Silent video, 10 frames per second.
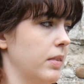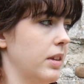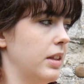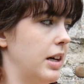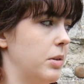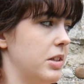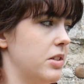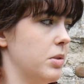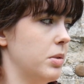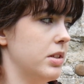The eldest
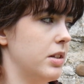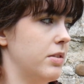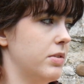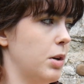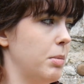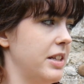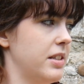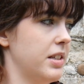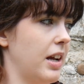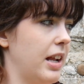daughter of
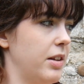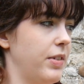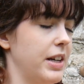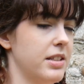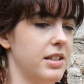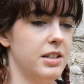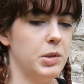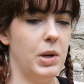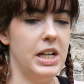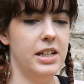Thomas Halifax
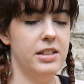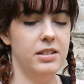Esquire?